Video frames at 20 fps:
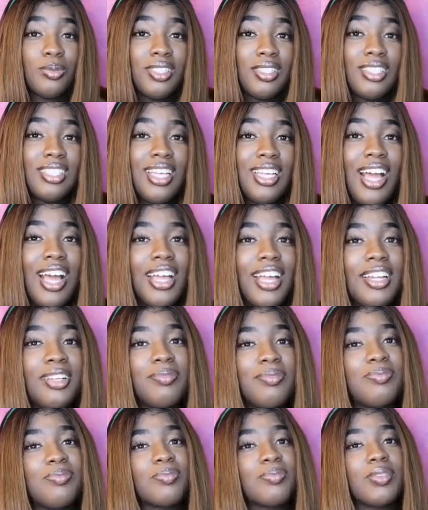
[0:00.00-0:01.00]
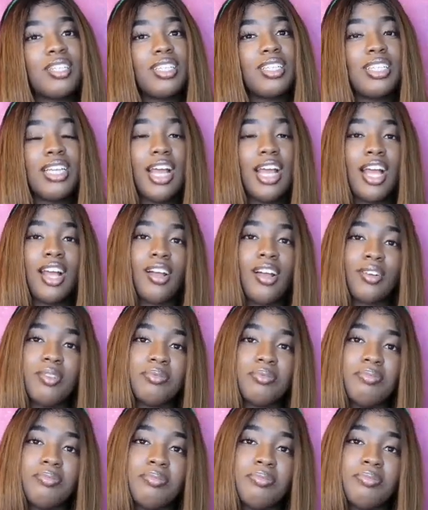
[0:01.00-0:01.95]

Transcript: we decided. Now,